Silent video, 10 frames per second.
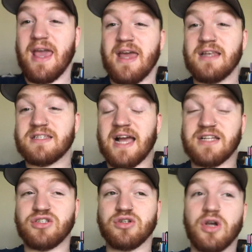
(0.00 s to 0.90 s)
and
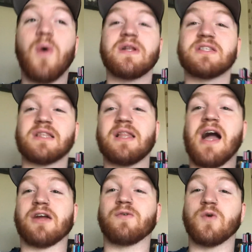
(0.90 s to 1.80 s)
decides to go into the
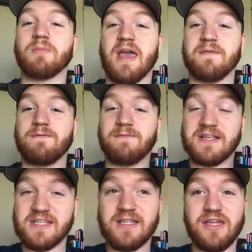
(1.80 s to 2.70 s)
locker room and
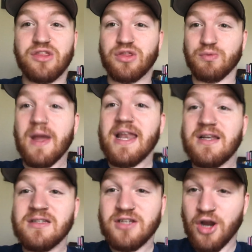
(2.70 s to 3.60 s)
physically
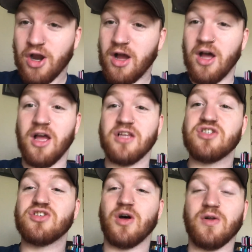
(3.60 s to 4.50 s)
threaten to
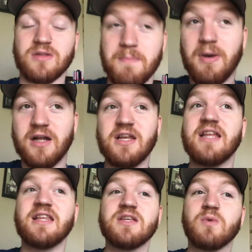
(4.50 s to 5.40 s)
assault.
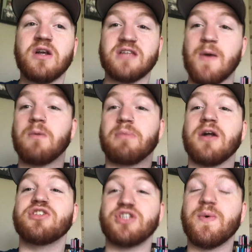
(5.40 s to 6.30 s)
In his words, I will
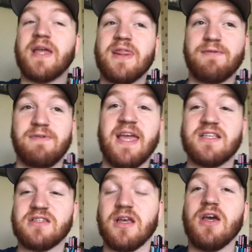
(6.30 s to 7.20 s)
punch you in the
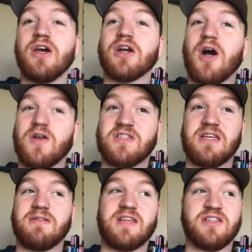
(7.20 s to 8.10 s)
face.
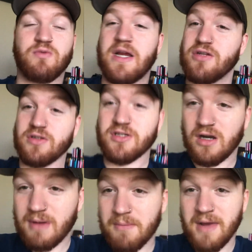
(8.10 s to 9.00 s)
Says a racial
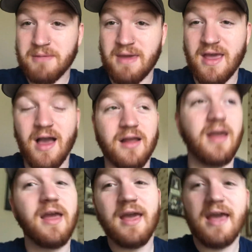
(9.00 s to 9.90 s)
slur about Mike Mayock,
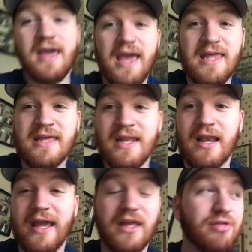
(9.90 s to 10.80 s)
and then
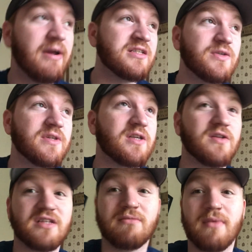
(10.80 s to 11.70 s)
like threatens to
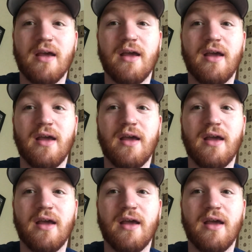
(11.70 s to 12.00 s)
assault him,